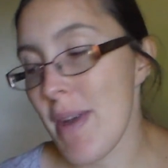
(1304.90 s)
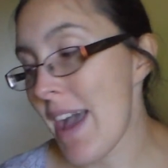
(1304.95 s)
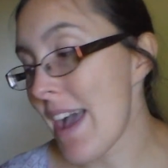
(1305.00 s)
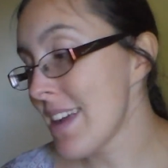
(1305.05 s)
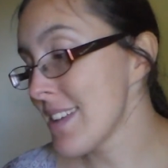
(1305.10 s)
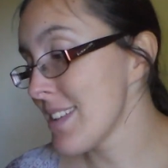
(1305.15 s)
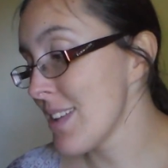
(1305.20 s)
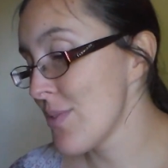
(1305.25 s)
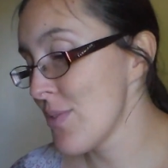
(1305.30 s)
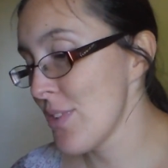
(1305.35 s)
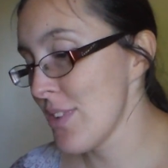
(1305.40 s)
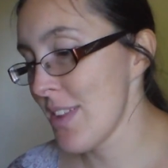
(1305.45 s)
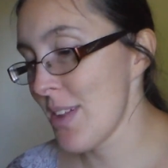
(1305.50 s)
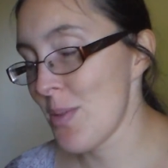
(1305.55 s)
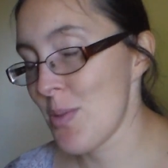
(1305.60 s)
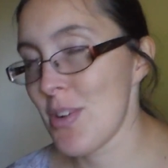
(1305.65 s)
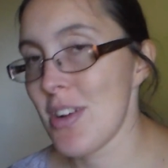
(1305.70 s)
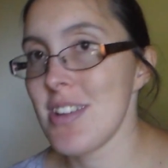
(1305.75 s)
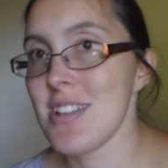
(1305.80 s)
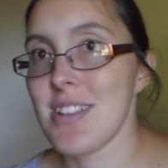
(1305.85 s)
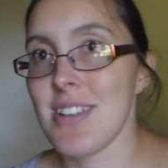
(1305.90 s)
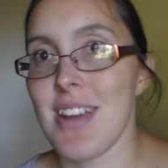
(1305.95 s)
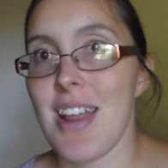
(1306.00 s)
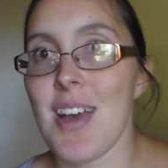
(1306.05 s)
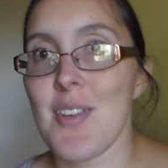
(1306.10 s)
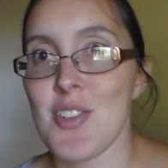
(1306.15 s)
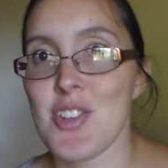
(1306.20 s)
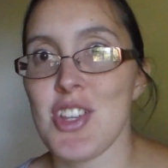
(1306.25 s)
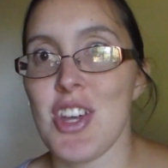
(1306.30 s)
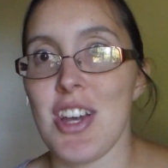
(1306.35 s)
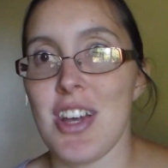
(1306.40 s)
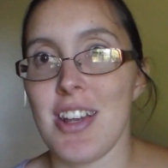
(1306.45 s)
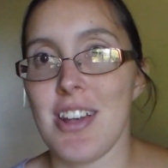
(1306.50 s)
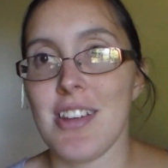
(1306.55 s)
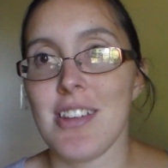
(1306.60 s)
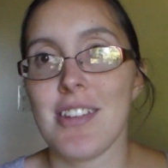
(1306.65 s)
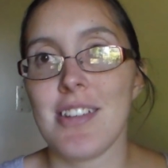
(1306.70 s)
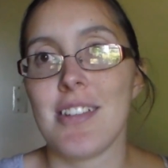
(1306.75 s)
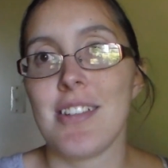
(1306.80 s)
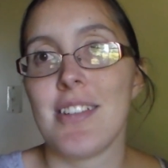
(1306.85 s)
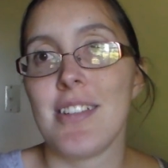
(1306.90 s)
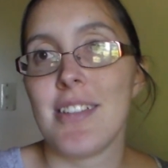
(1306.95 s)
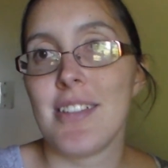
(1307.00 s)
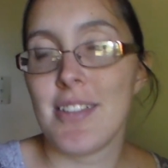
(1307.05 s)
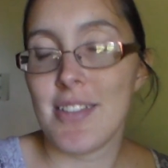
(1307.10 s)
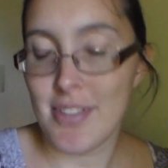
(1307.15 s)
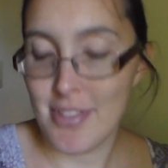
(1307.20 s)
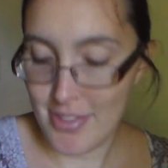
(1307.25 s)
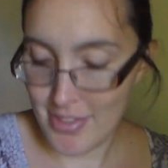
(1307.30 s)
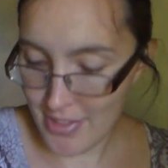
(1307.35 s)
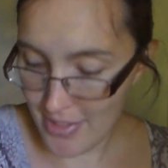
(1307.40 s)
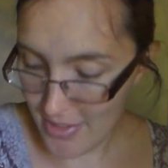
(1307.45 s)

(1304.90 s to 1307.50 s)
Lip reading: bags, I feel like we're just going to have a ton. I